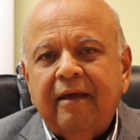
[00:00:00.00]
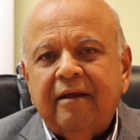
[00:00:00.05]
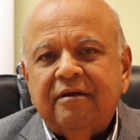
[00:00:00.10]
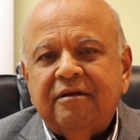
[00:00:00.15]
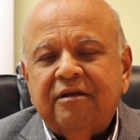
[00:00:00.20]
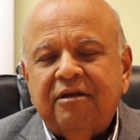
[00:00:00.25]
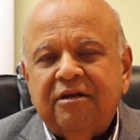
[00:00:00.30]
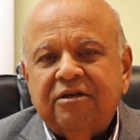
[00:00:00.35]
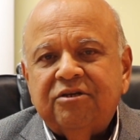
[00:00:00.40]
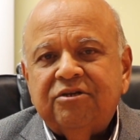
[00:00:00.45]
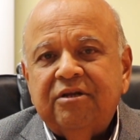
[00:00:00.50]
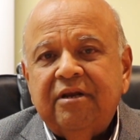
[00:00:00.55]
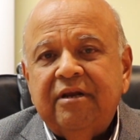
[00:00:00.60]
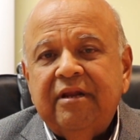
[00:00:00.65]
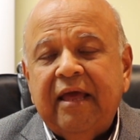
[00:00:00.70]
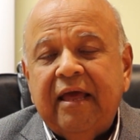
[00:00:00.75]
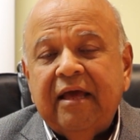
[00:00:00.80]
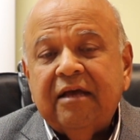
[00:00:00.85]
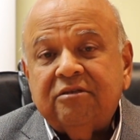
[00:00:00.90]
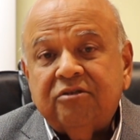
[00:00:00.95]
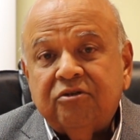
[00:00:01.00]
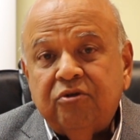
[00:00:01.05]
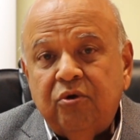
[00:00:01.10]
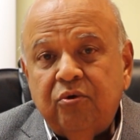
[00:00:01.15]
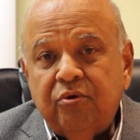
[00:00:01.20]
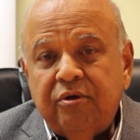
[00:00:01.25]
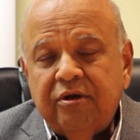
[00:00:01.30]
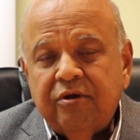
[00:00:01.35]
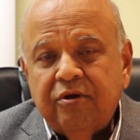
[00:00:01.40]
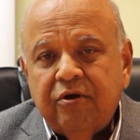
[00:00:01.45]
traditionally
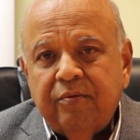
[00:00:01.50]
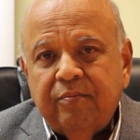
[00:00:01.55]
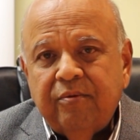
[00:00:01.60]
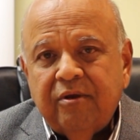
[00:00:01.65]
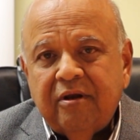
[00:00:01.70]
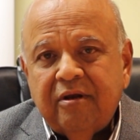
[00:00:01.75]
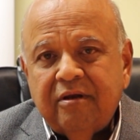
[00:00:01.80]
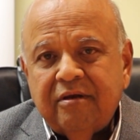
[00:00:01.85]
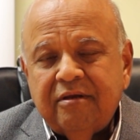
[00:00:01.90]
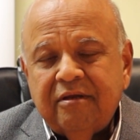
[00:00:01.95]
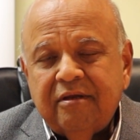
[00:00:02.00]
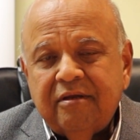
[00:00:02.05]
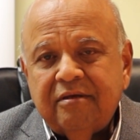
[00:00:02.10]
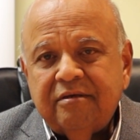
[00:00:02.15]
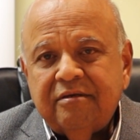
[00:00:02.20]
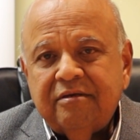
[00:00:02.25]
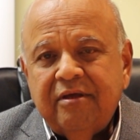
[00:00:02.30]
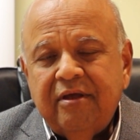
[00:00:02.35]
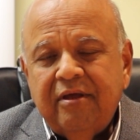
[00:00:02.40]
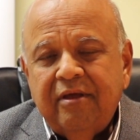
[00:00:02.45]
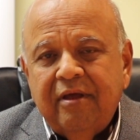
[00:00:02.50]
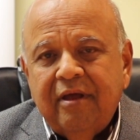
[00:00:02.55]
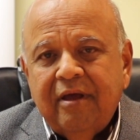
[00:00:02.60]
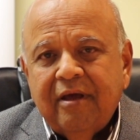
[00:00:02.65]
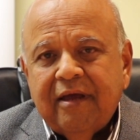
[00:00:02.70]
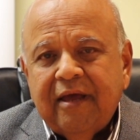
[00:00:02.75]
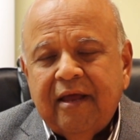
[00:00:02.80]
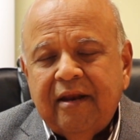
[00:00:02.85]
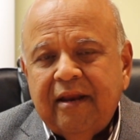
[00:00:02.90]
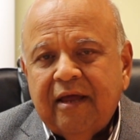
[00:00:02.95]
excluded communities
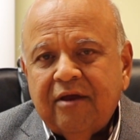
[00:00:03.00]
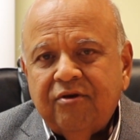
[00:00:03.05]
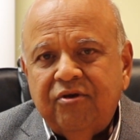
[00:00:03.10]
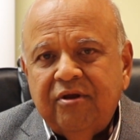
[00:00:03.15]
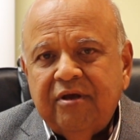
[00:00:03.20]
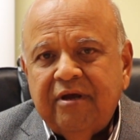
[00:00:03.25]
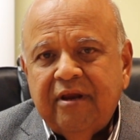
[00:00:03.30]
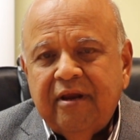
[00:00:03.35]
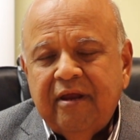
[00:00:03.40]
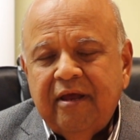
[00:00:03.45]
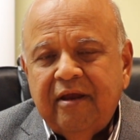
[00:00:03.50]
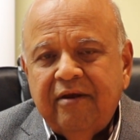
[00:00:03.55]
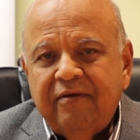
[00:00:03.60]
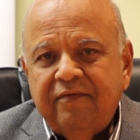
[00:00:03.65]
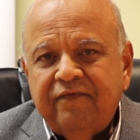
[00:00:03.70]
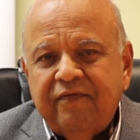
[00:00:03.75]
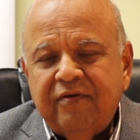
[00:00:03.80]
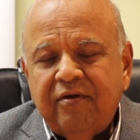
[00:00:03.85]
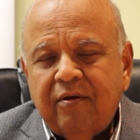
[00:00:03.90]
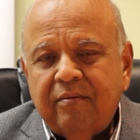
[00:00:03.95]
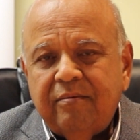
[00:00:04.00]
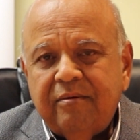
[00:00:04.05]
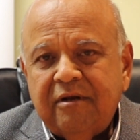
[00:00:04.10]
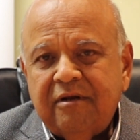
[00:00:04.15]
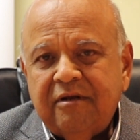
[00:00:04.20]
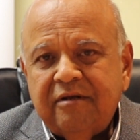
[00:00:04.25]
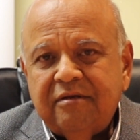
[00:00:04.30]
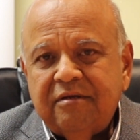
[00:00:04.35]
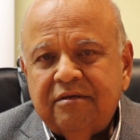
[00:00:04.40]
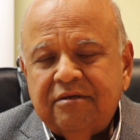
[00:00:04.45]
can actually create
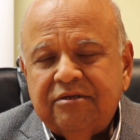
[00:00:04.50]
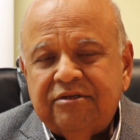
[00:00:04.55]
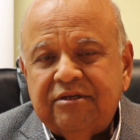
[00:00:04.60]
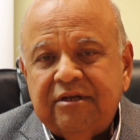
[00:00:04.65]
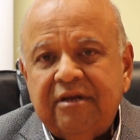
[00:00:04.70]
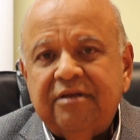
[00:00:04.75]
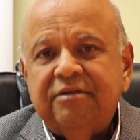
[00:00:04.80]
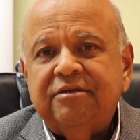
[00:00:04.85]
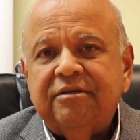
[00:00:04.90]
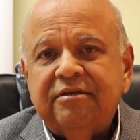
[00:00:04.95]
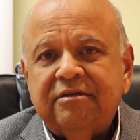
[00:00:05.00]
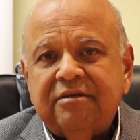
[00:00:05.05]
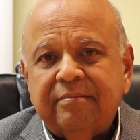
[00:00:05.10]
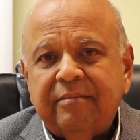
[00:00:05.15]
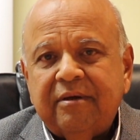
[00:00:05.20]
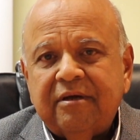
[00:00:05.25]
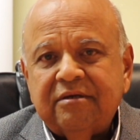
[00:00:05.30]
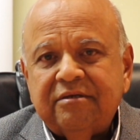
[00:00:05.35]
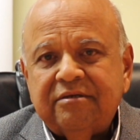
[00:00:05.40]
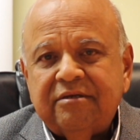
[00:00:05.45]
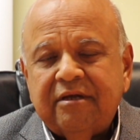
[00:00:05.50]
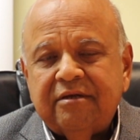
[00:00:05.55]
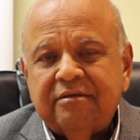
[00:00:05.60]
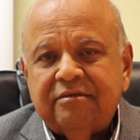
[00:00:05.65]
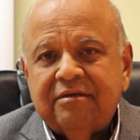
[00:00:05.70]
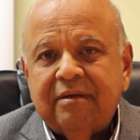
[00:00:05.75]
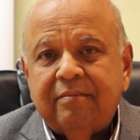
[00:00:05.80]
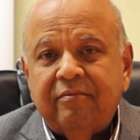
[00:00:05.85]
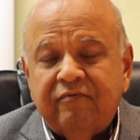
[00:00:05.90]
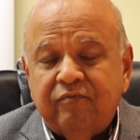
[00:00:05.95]
phenomenal synergies amongst us,
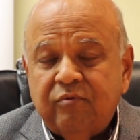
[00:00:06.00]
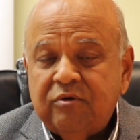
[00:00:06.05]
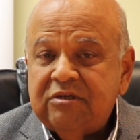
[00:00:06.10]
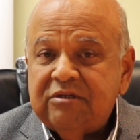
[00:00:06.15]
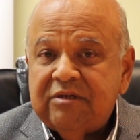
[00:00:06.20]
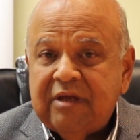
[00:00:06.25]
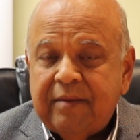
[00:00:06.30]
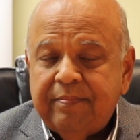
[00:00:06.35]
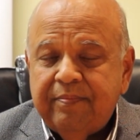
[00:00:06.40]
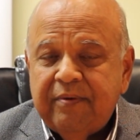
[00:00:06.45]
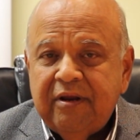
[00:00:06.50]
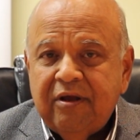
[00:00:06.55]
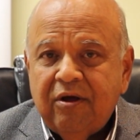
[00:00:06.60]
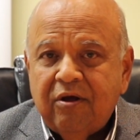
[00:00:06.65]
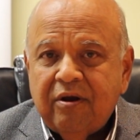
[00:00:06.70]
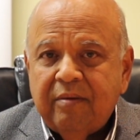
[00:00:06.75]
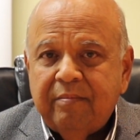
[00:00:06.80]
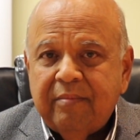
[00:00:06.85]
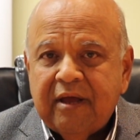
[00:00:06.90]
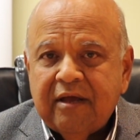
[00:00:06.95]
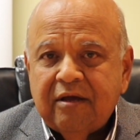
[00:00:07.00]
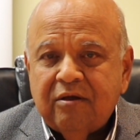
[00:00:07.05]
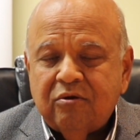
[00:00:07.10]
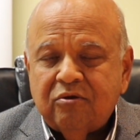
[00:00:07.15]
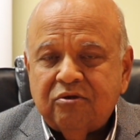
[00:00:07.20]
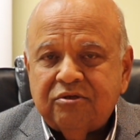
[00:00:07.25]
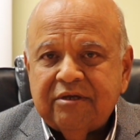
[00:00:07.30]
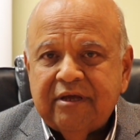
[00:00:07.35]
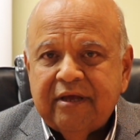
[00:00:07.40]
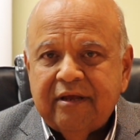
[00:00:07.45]
some of which is happening on a
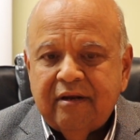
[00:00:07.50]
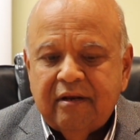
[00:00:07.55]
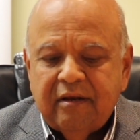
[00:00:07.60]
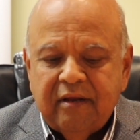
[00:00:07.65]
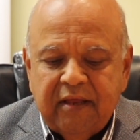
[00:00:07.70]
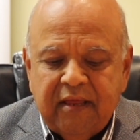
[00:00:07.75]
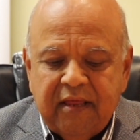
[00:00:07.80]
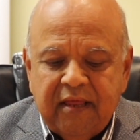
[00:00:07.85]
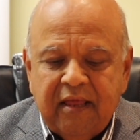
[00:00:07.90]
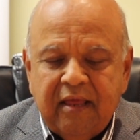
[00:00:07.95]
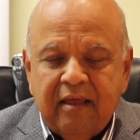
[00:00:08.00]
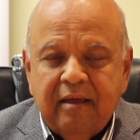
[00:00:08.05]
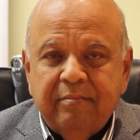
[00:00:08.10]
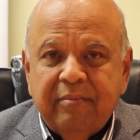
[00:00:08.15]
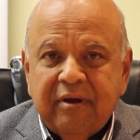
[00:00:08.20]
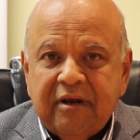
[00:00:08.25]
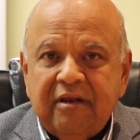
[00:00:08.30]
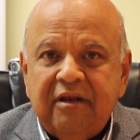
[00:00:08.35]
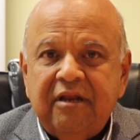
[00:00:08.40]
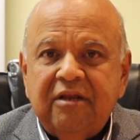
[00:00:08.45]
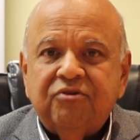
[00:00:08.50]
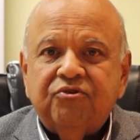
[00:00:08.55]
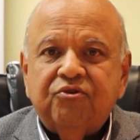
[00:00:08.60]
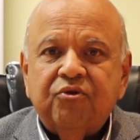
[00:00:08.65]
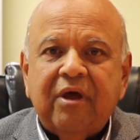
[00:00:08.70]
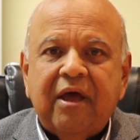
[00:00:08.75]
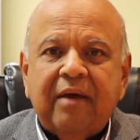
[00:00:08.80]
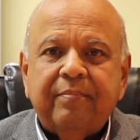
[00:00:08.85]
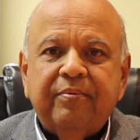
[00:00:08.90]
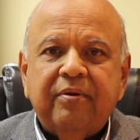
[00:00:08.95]
micro scale, but it needs
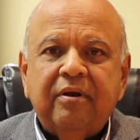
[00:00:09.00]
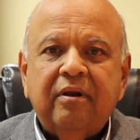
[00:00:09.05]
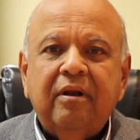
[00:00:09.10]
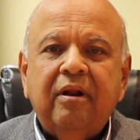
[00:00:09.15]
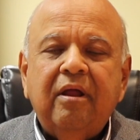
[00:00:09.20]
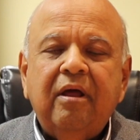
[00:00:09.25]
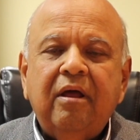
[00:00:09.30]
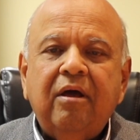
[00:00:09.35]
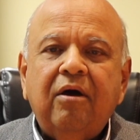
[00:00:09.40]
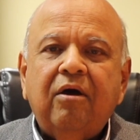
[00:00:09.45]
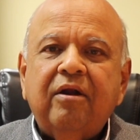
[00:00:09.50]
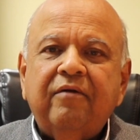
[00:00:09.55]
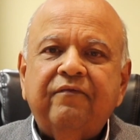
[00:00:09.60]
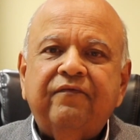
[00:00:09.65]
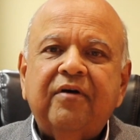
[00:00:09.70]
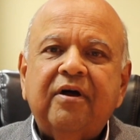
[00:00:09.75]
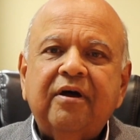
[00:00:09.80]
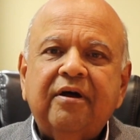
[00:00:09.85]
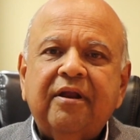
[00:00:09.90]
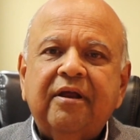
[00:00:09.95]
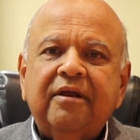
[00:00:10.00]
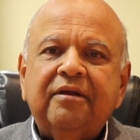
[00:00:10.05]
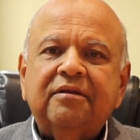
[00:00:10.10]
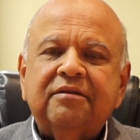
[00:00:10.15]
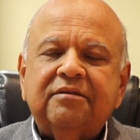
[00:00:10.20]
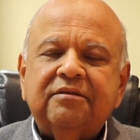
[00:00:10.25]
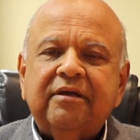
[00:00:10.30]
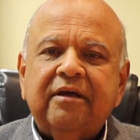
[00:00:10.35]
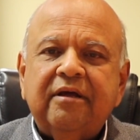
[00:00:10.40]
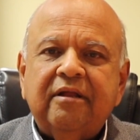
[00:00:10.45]
to happen on a far
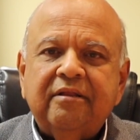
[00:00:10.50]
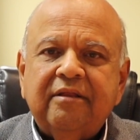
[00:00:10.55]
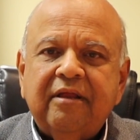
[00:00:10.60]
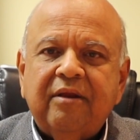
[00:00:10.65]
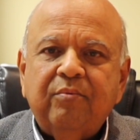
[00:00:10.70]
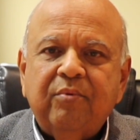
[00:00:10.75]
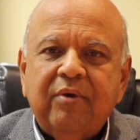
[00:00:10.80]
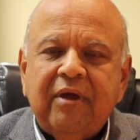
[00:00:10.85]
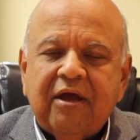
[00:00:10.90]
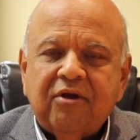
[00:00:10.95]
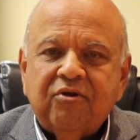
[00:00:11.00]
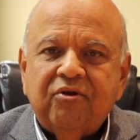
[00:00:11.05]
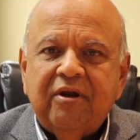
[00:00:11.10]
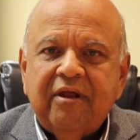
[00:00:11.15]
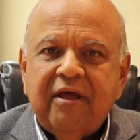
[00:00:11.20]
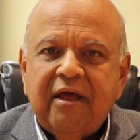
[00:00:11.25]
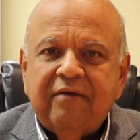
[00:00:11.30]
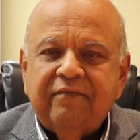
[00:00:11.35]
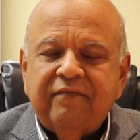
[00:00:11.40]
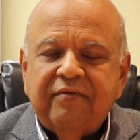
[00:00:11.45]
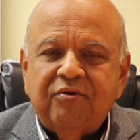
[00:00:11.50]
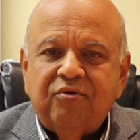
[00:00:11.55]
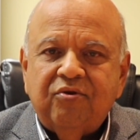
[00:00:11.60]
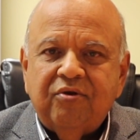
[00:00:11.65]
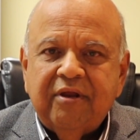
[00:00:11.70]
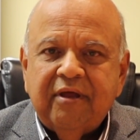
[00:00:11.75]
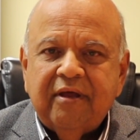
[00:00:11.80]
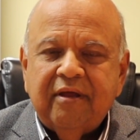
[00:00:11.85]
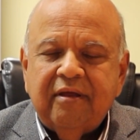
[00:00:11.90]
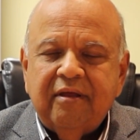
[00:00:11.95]
greater scale than we actually have it
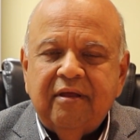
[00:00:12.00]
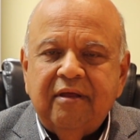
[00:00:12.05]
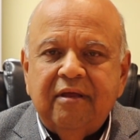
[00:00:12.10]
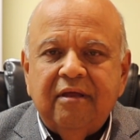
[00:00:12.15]
today.